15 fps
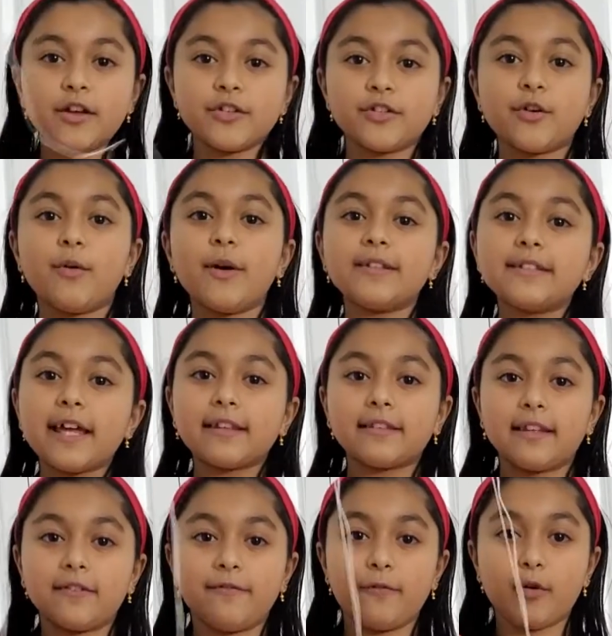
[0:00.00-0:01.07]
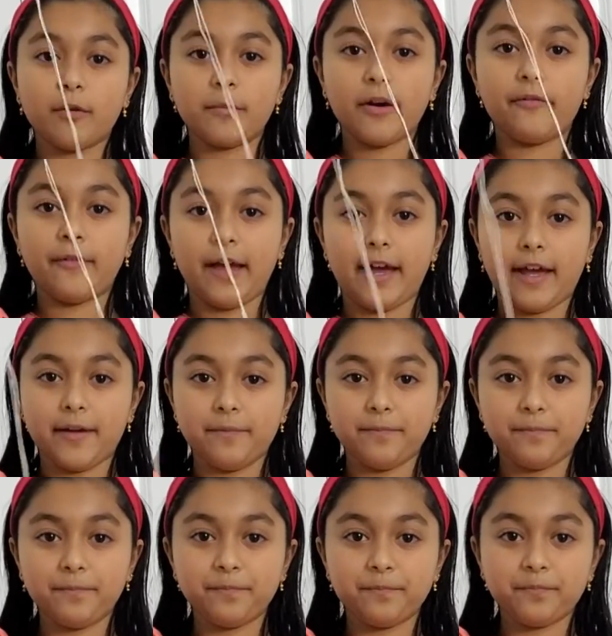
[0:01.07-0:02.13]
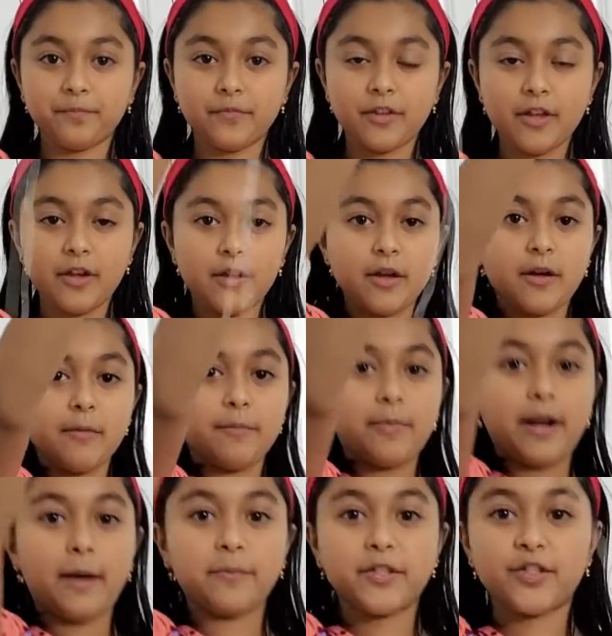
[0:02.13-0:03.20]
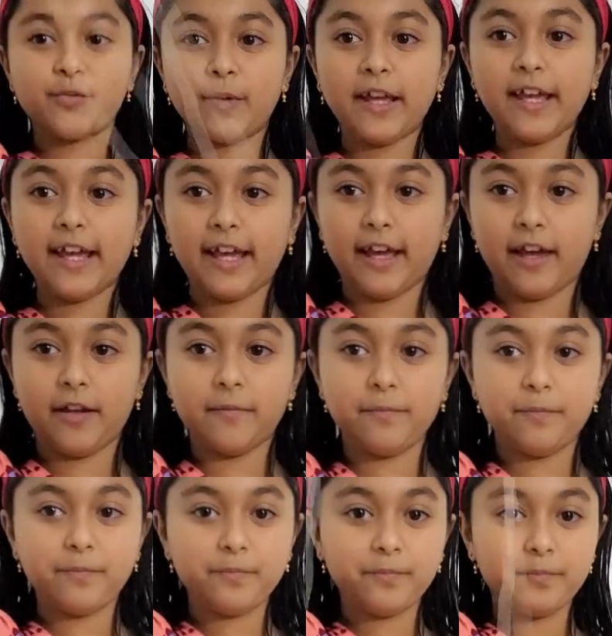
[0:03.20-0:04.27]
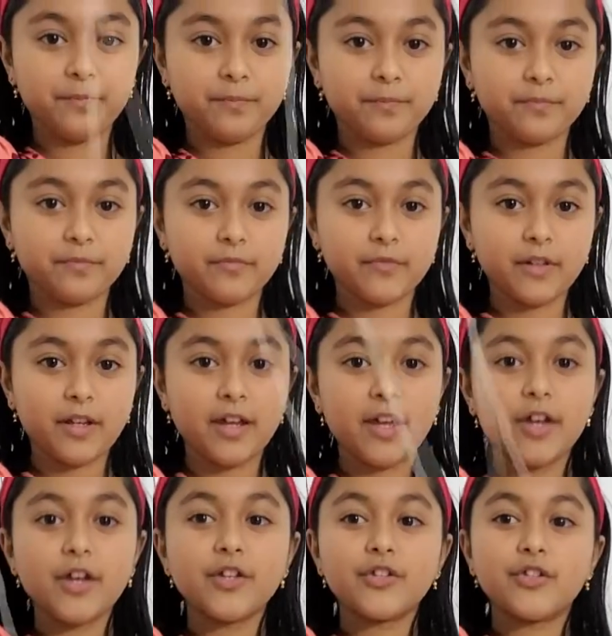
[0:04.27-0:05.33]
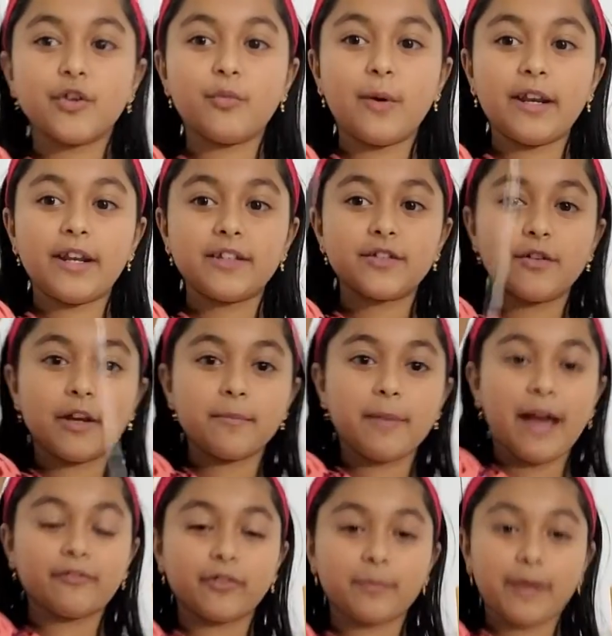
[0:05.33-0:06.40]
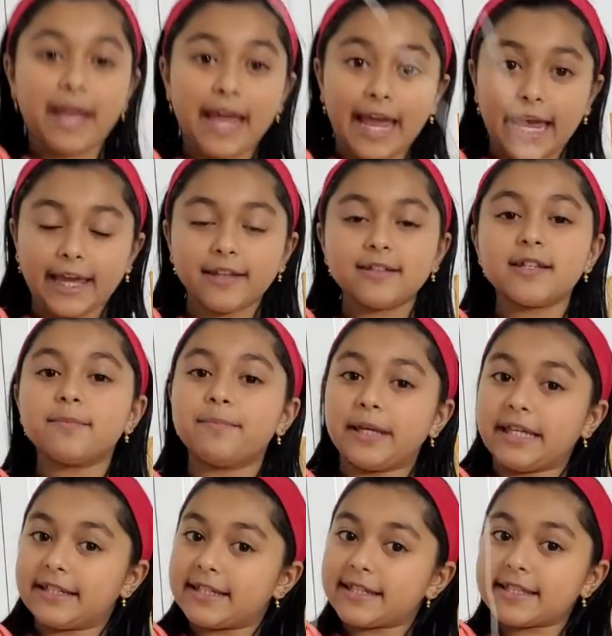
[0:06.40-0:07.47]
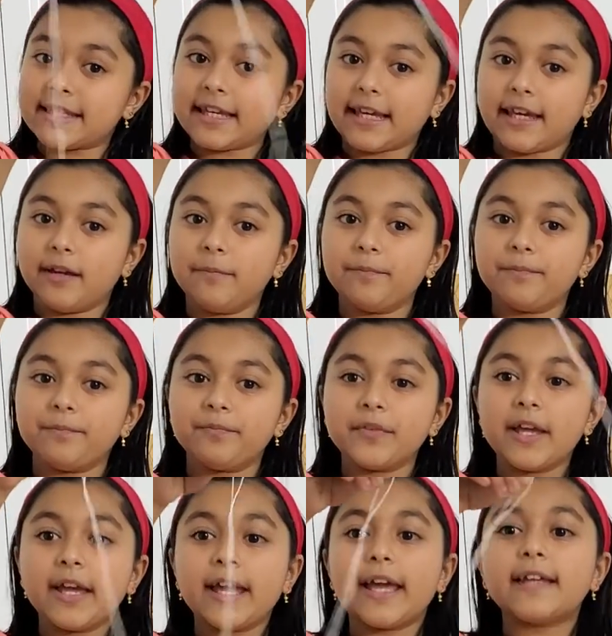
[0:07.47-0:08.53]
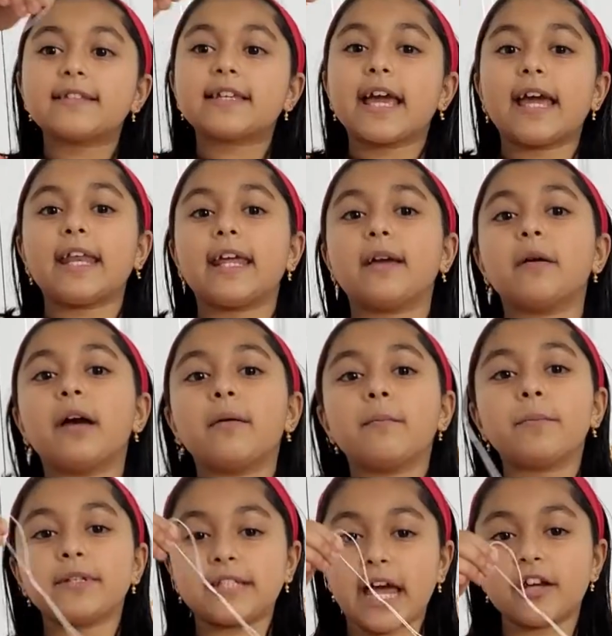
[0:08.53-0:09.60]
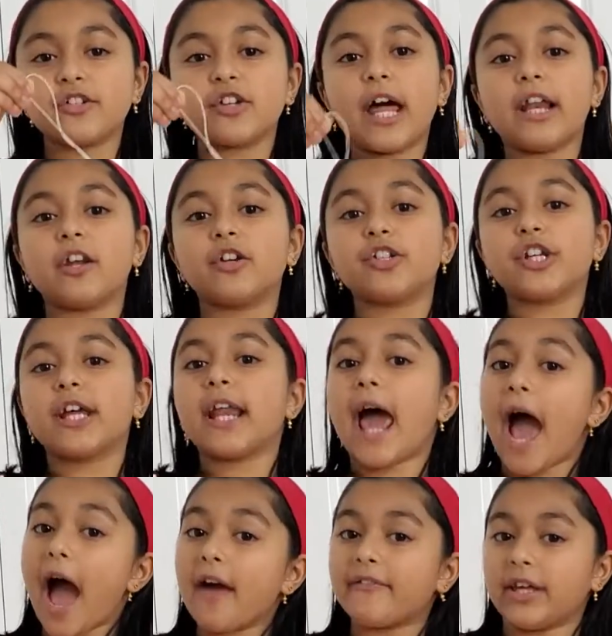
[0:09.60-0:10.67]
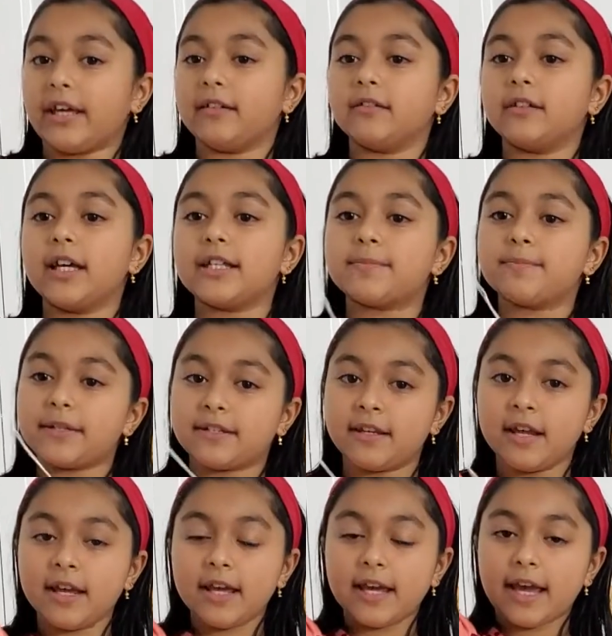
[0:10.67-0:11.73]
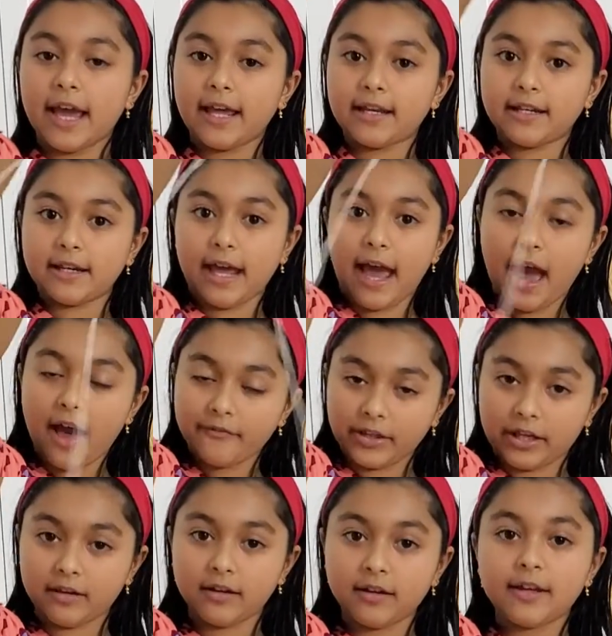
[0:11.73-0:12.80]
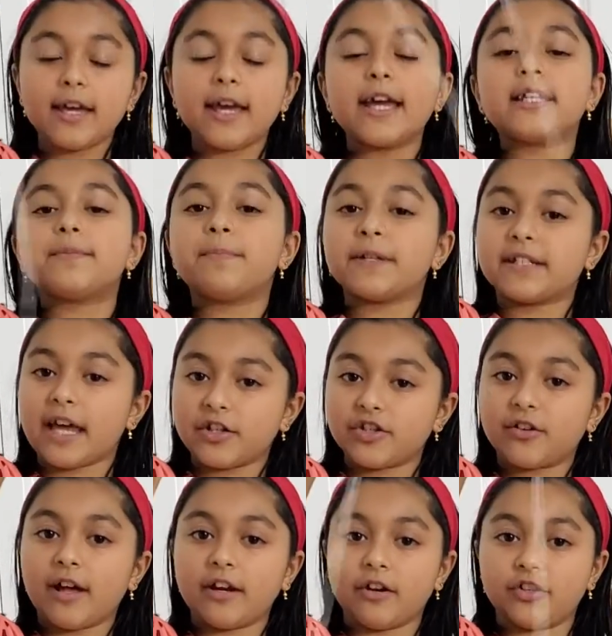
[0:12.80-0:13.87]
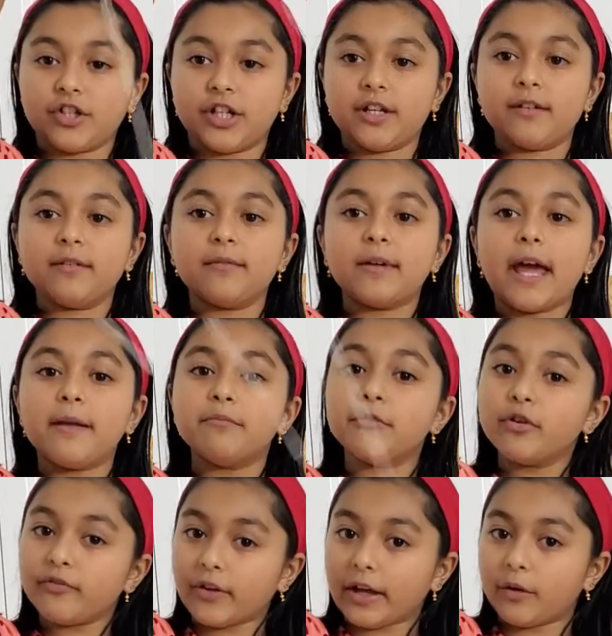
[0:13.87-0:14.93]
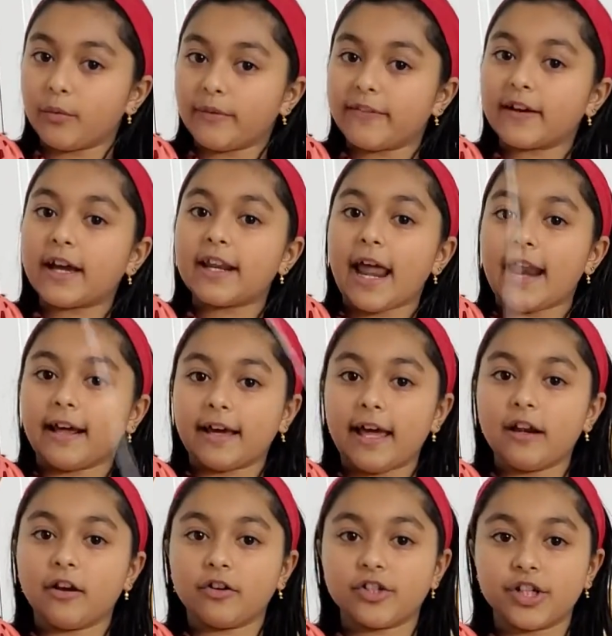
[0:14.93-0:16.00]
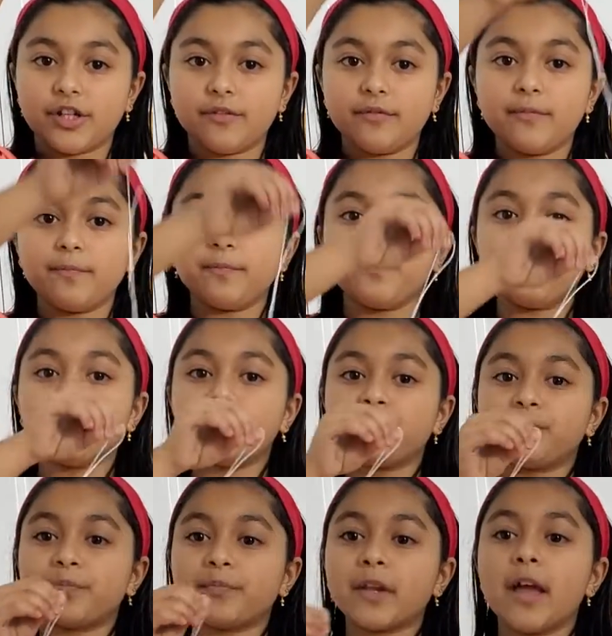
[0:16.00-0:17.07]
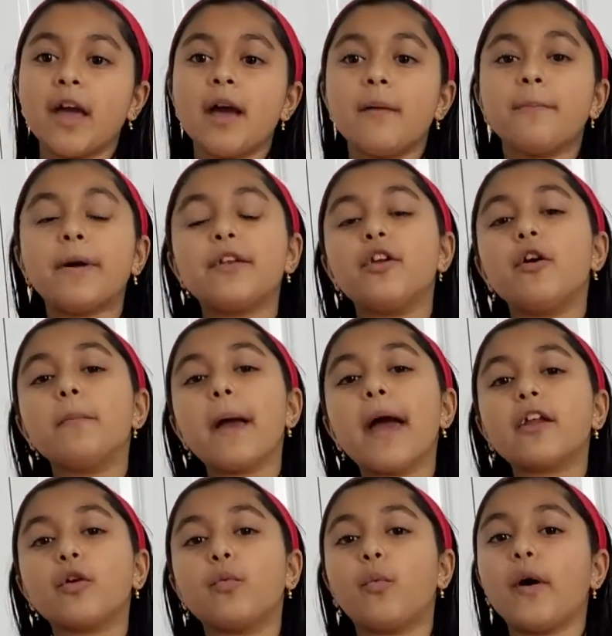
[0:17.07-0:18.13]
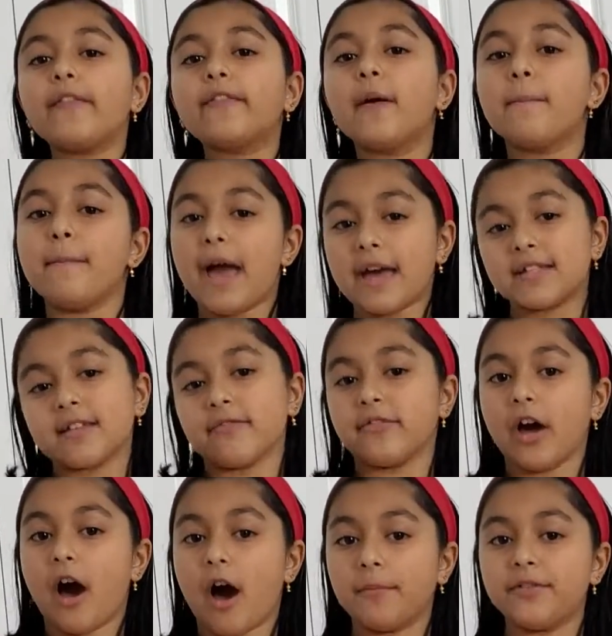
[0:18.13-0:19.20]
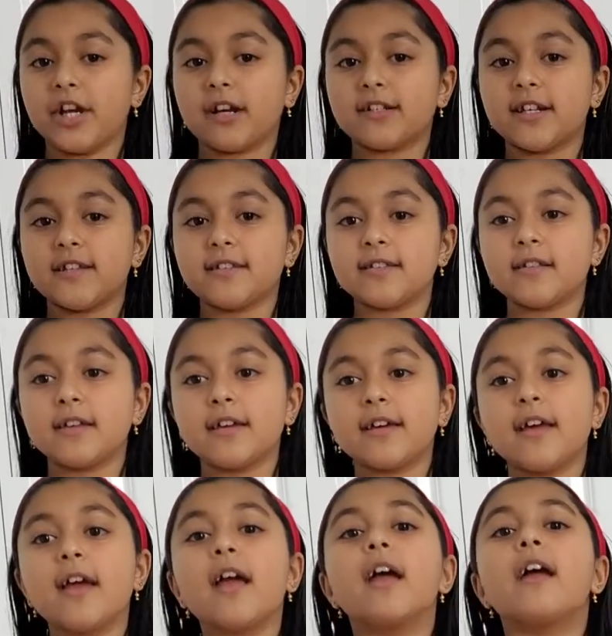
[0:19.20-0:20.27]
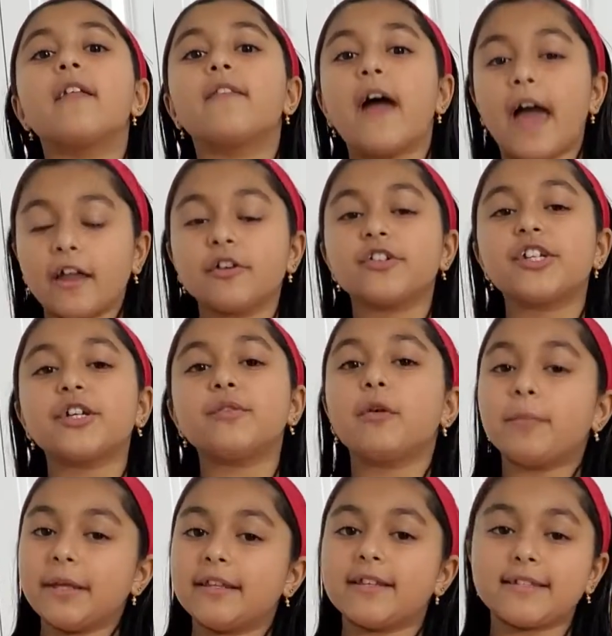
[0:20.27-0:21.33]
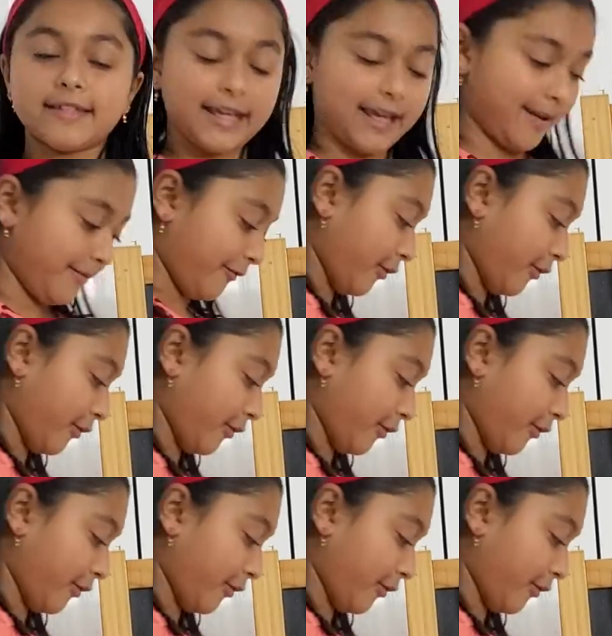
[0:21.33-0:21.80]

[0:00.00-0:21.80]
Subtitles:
So it's at the form of A, but I'm swinging it. So when it's going back from A to B to C, it's gaining potential energy and having its potential energy and moving with the kinetic energy. But no matter what the mass of the object is, the energy will be the same.